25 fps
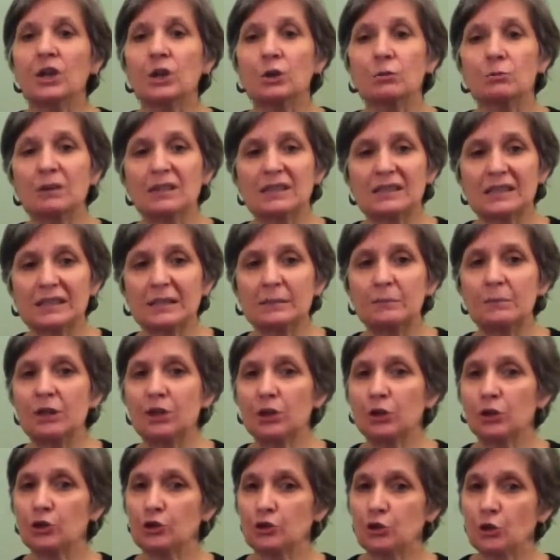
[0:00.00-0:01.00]
you must limit
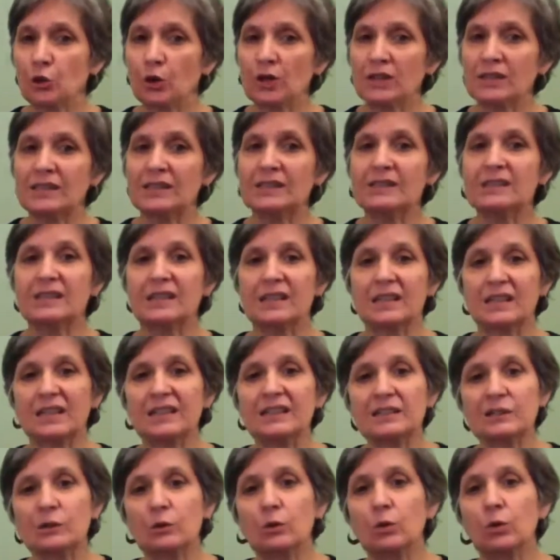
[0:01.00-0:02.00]
your choices to these
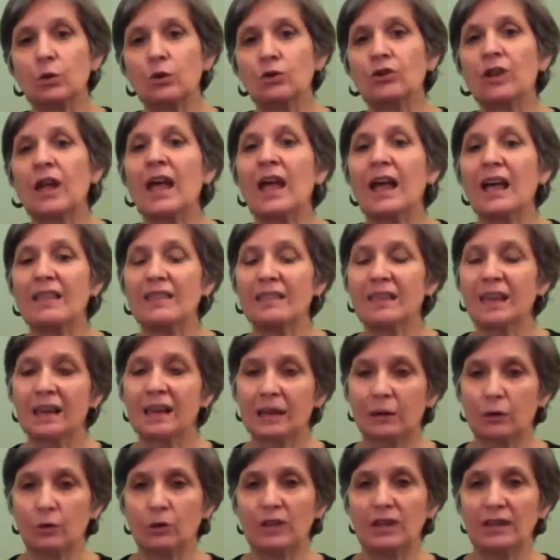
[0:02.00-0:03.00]
schools and the
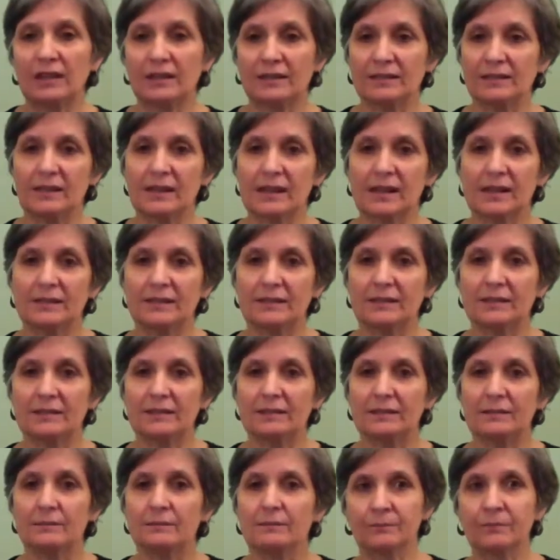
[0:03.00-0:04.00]
Reunidas classes.